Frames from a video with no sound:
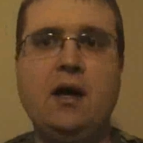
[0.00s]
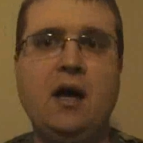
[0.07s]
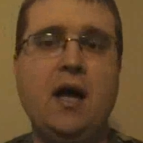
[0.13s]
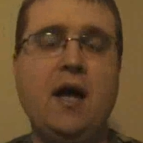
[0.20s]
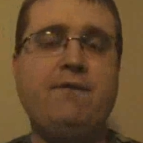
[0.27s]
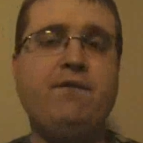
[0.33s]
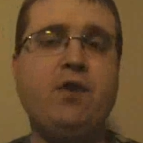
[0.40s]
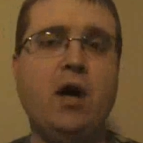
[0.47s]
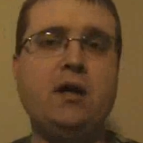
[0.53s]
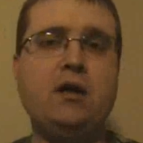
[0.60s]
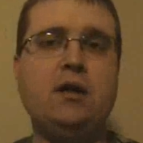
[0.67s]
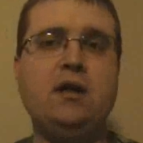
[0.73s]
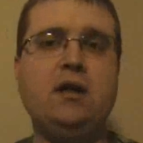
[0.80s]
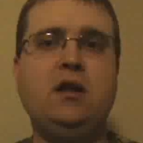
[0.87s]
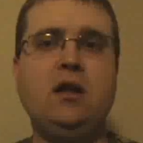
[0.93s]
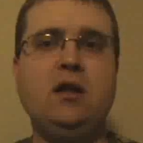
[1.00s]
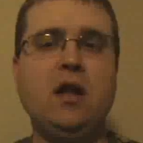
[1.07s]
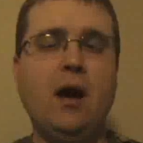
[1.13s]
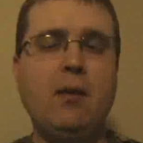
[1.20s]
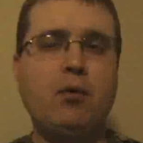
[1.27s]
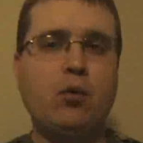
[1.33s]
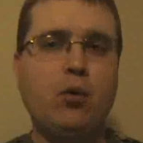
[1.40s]
And finally, the
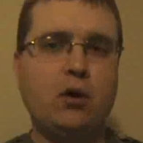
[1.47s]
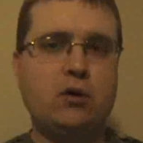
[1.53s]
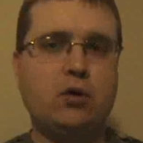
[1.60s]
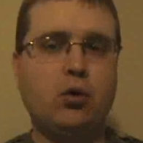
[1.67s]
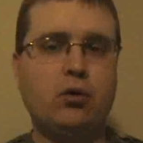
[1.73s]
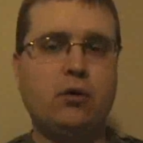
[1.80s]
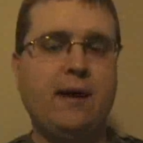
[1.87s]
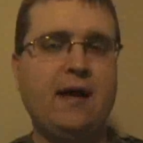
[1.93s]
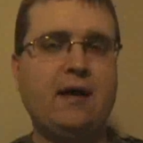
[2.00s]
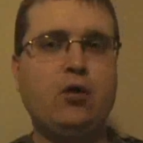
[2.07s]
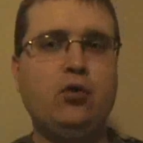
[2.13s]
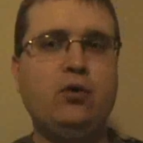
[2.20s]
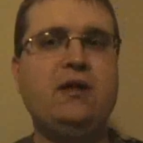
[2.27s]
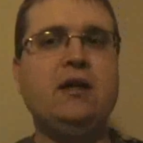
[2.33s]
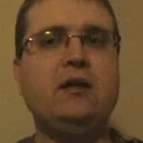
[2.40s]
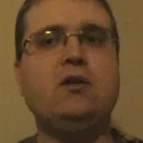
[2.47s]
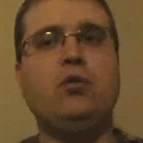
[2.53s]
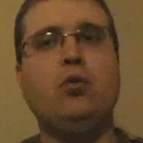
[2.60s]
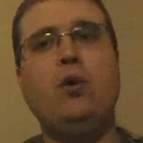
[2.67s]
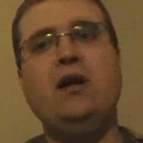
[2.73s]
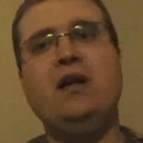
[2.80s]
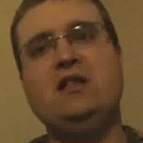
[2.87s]
number one quarterback who
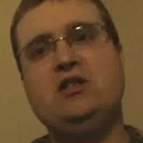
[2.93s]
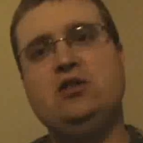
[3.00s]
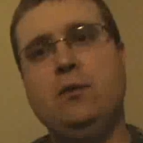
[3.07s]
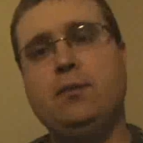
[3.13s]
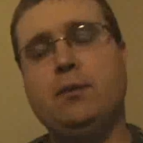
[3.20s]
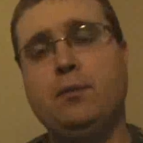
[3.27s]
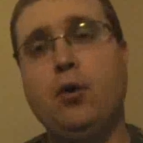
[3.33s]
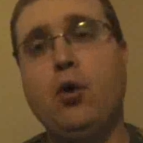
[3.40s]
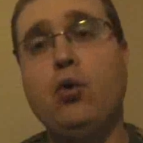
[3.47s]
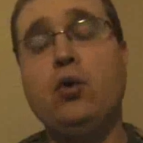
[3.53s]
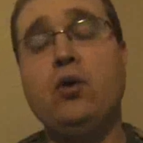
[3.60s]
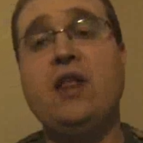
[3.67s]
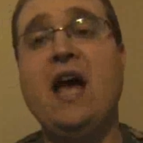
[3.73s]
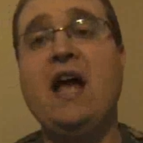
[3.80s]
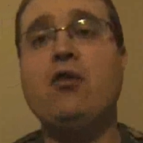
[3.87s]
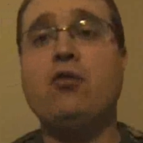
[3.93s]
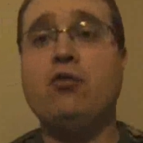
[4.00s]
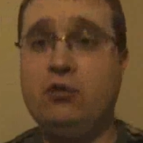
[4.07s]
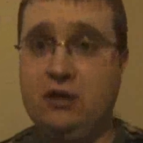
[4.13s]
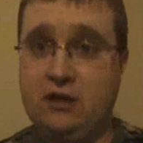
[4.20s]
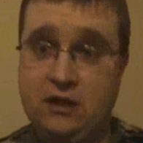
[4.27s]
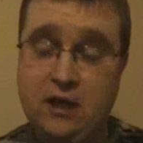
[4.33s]
didn't win a Super Bowl that
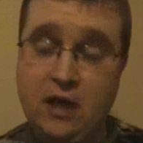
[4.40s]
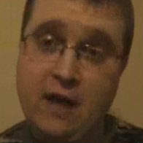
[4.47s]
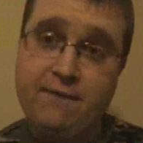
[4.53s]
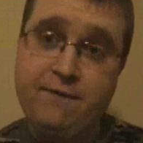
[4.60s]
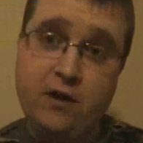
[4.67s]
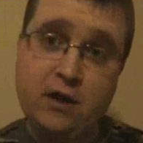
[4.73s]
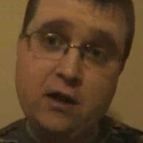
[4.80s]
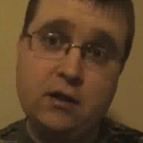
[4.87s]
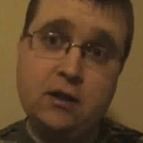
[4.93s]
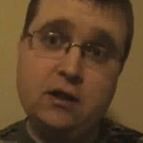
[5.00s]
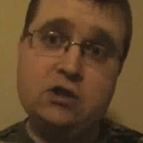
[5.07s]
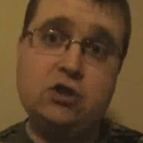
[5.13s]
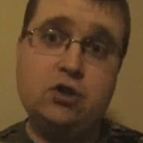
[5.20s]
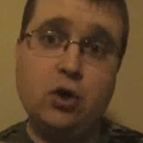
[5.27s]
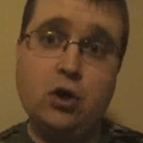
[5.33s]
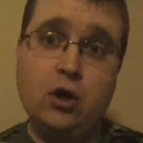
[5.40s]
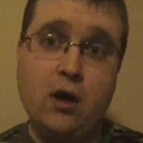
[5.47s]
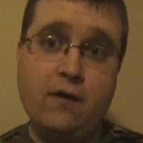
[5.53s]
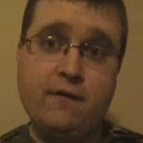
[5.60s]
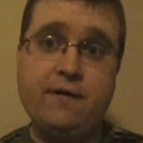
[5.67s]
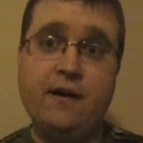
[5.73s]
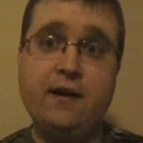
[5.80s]
definitely should
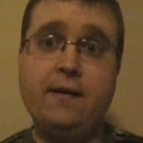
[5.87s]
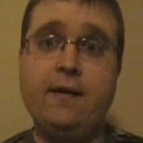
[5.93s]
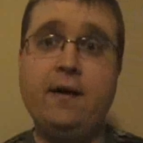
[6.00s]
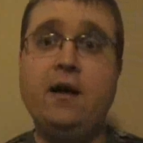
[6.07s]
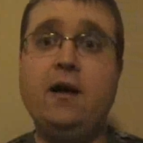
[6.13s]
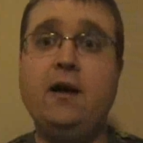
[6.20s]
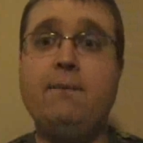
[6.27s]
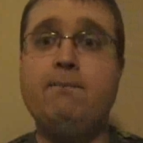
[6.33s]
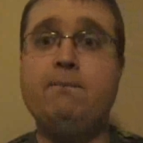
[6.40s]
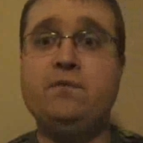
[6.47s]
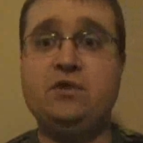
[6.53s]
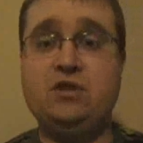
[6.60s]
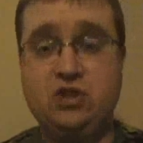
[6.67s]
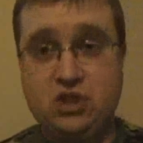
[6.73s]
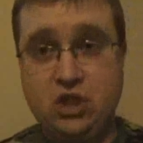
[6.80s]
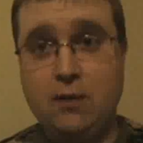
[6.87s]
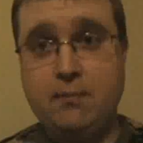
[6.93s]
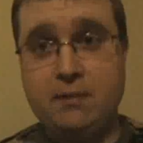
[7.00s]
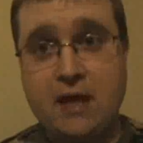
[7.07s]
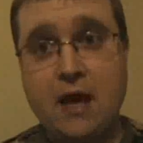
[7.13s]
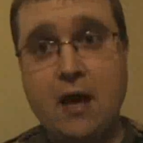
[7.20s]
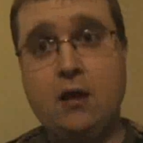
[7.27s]
have,
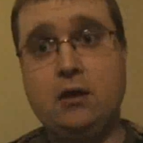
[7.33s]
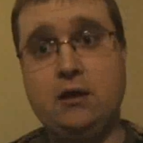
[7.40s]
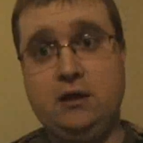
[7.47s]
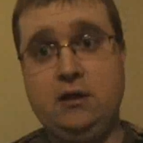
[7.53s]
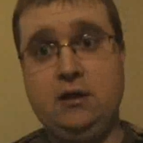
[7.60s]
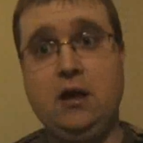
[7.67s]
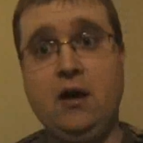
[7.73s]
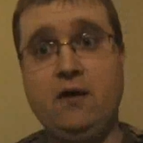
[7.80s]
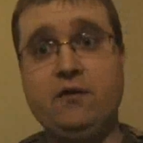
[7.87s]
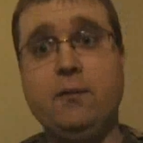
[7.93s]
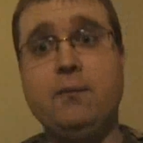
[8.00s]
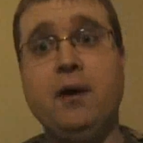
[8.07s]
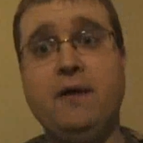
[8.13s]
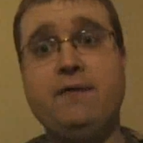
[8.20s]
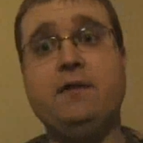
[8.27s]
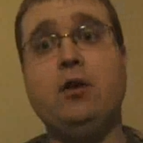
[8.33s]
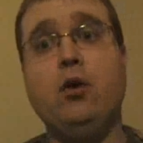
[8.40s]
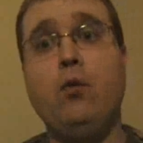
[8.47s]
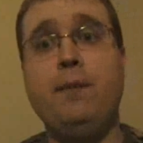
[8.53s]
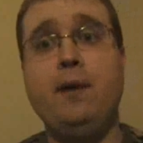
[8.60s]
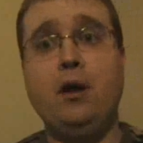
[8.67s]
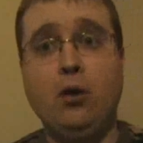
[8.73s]
Jim Kelly of the
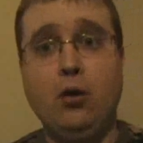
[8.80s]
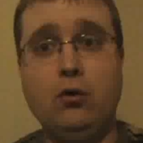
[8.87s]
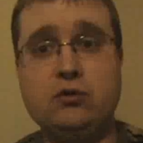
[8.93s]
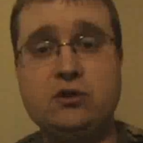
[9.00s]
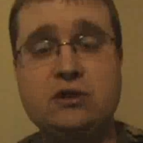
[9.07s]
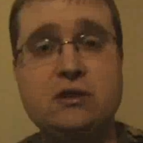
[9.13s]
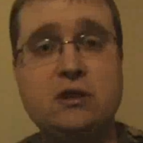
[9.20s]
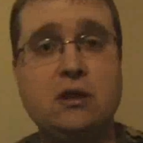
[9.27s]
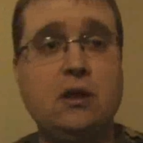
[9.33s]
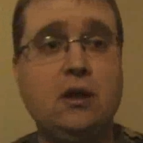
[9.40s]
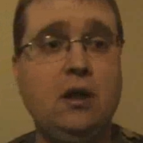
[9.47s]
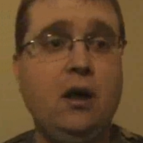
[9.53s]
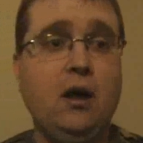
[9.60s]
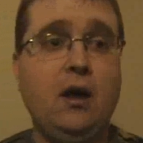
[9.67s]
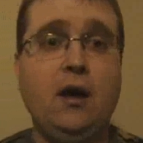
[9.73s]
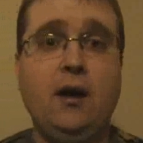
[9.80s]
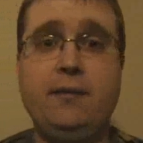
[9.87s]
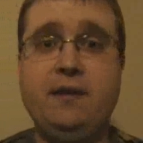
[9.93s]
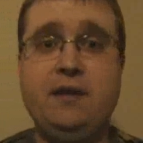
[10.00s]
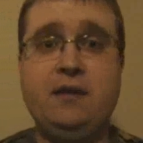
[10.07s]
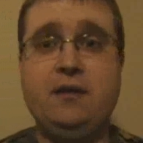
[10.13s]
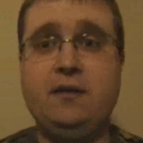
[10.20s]
Buffalo Bills. I
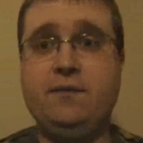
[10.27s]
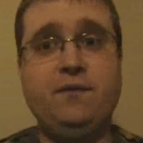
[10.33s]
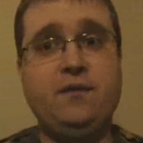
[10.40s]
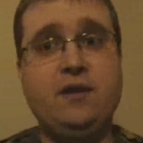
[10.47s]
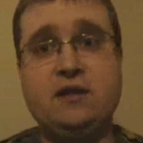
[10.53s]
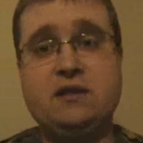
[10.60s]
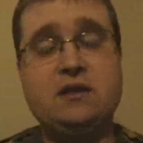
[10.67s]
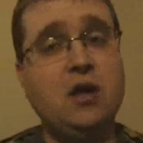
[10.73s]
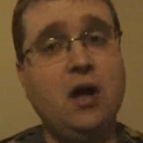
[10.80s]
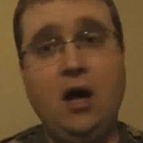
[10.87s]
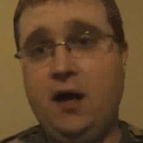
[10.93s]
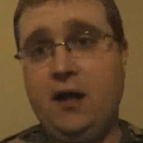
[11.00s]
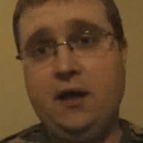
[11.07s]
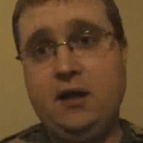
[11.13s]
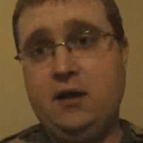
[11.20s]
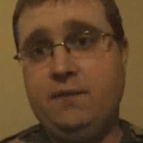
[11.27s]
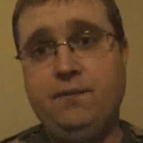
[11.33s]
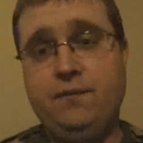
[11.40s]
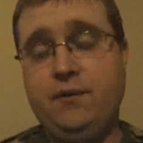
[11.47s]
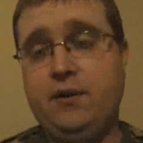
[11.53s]
mean, this guy